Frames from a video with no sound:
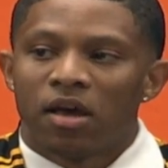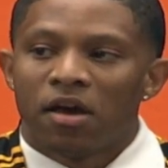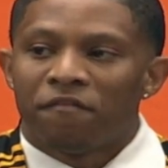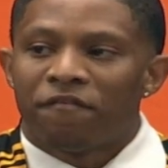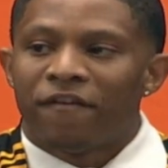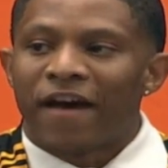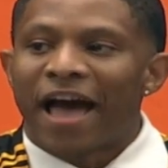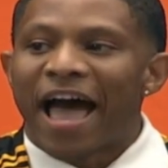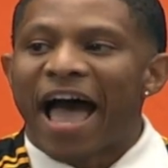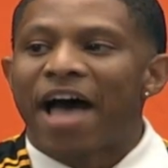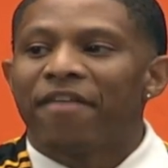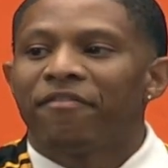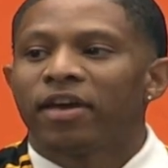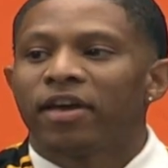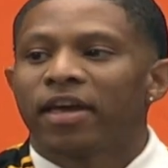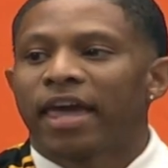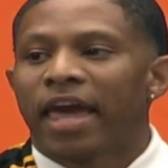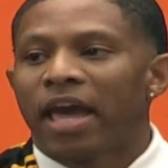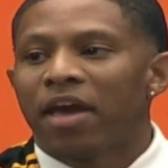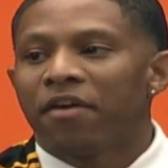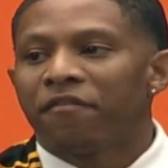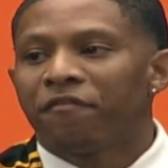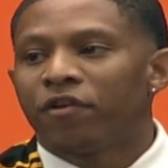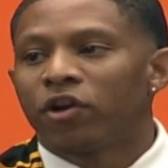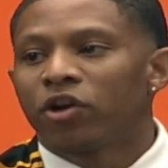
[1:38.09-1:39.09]
for
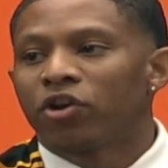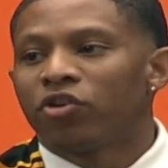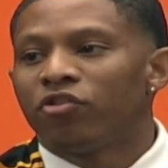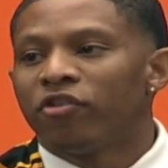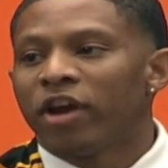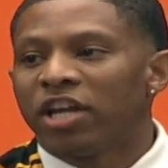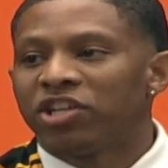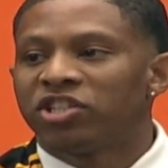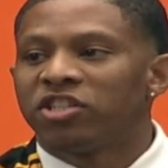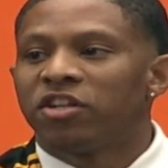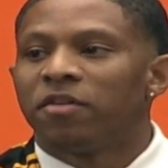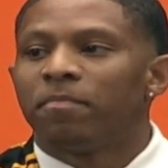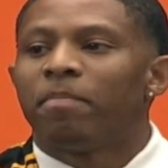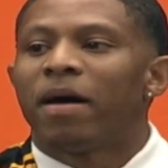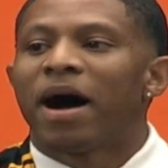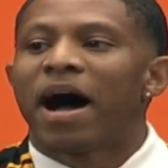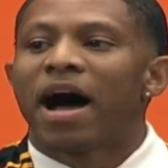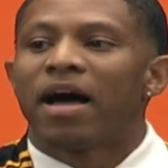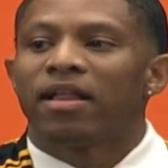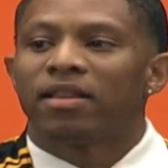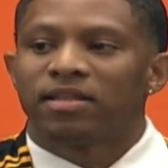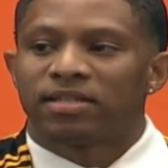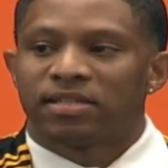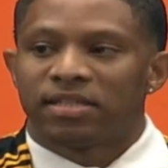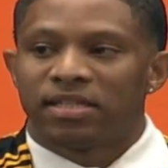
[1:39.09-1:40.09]
advocating for the creation of
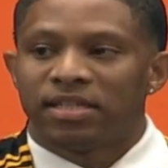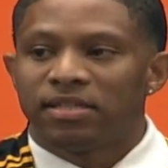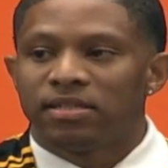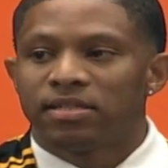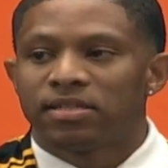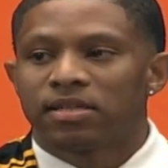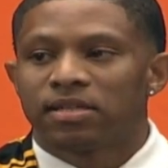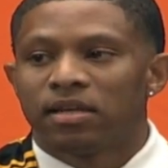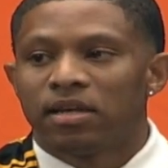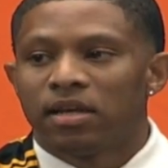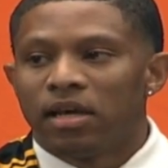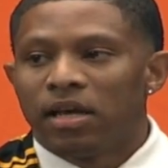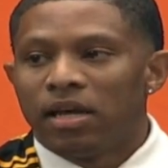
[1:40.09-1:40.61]
policies